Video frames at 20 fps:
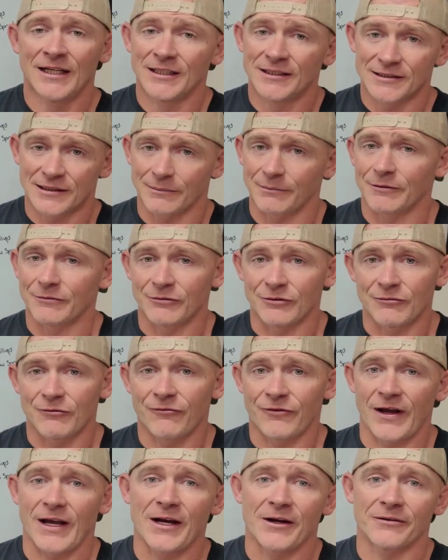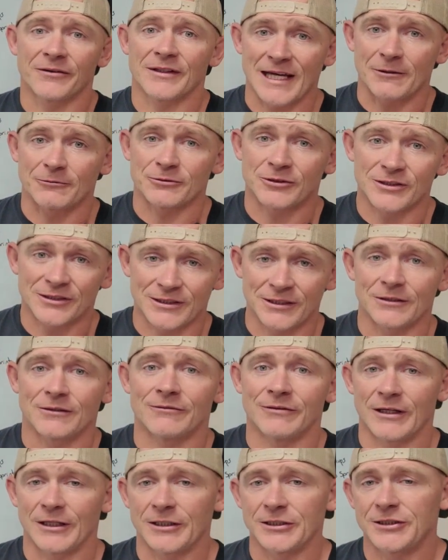Some of you found that was still
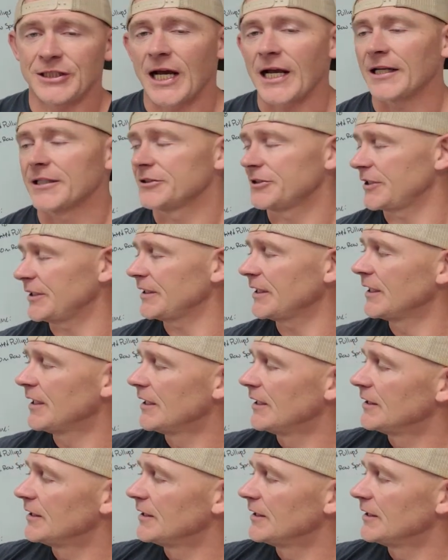very challenging.